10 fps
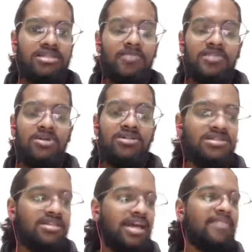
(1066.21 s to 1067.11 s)
Some
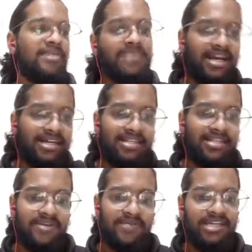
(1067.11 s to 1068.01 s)
sounds I've been
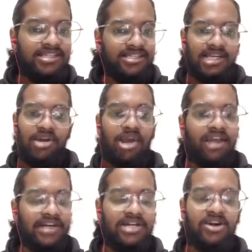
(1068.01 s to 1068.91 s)
practicing from years till now I
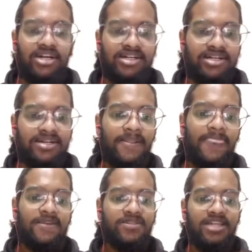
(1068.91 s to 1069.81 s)
haven't got it.
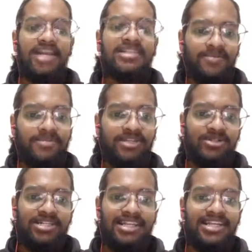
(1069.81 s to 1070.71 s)
So there are some
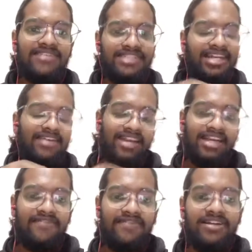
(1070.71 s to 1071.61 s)
sounds like that which are like
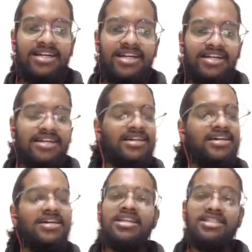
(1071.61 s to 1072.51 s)
very difficult, and
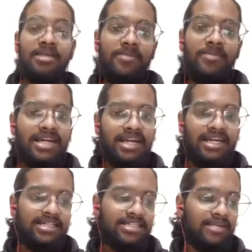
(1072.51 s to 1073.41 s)
some people get
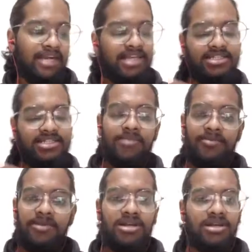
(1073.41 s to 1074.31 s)
it in some days and some
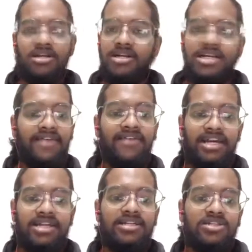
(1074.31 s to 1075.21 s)
people never
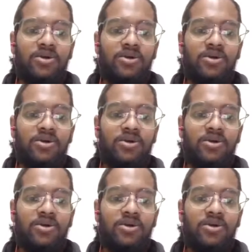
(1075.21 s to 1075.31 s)
get it.